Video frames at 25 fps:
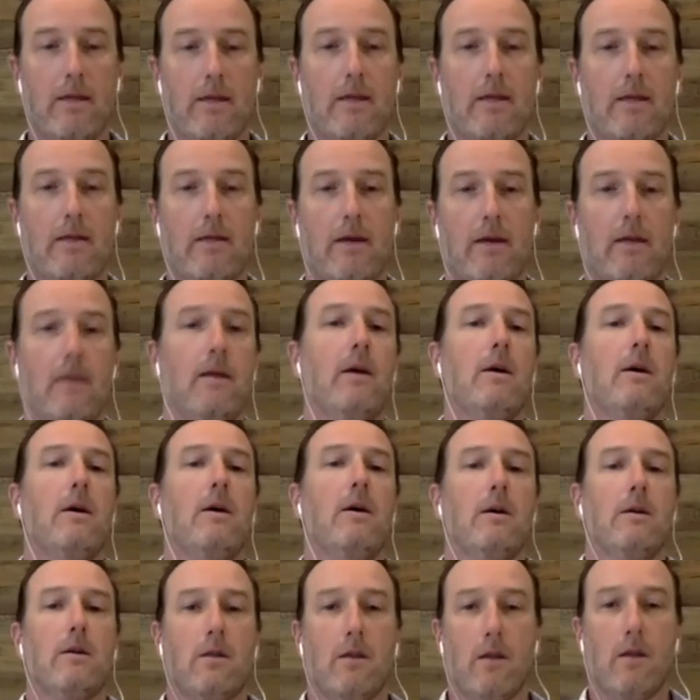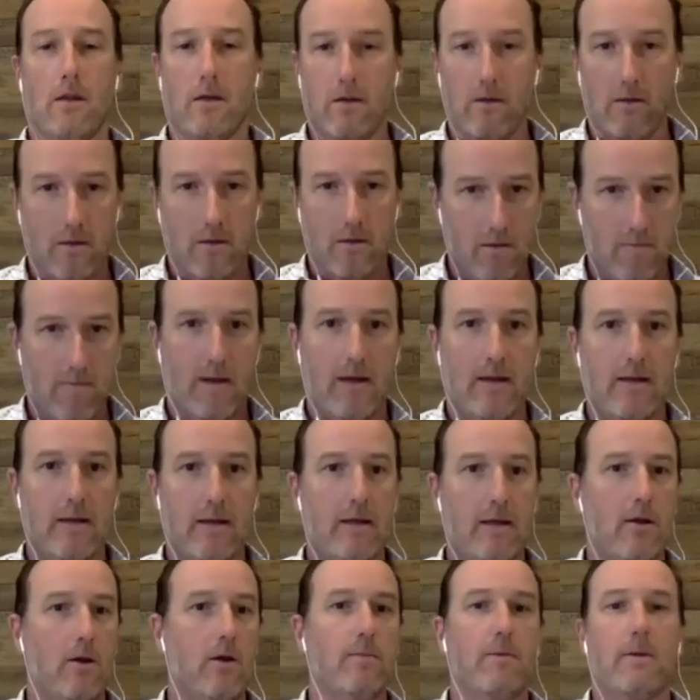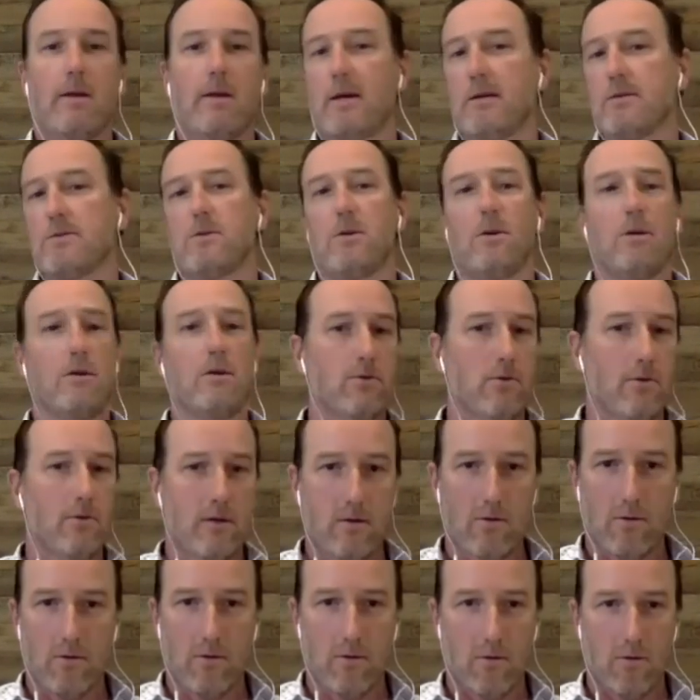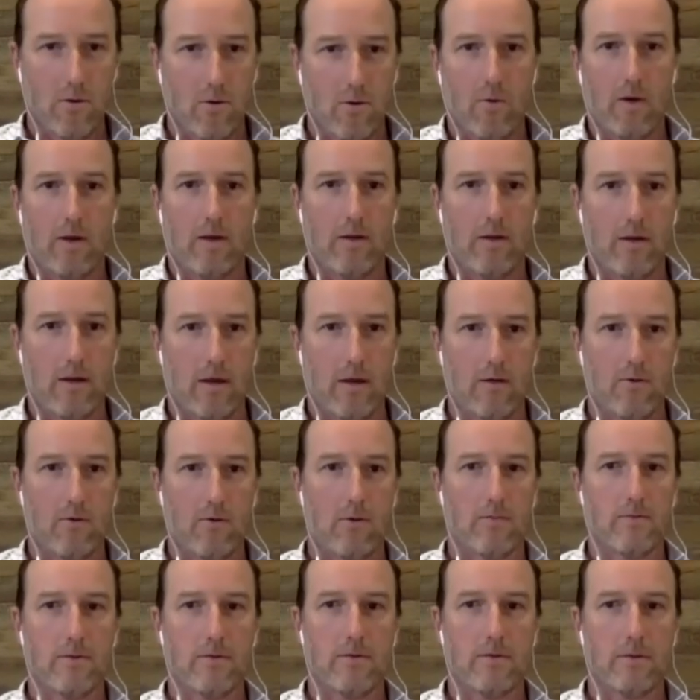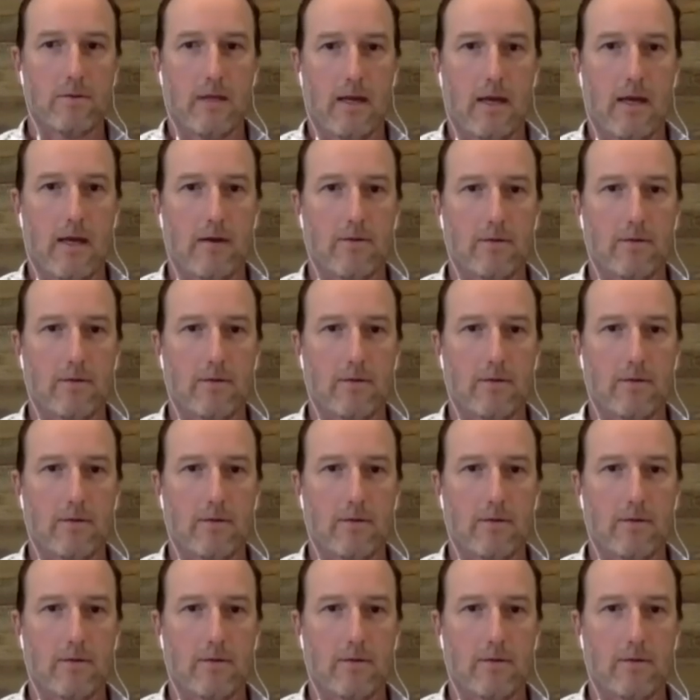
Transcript: that you may need open heart surgery or one of the other options there.